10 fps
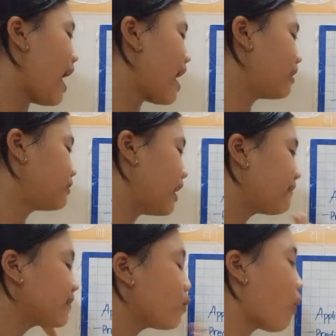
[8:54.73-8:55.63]
And
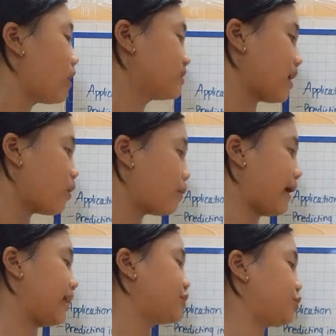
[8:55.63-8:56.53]
if you want a
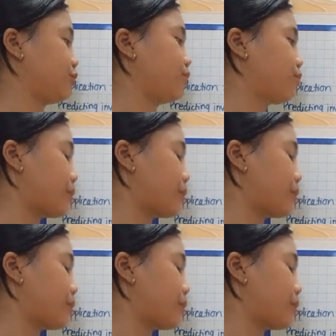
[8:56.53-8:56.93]
way to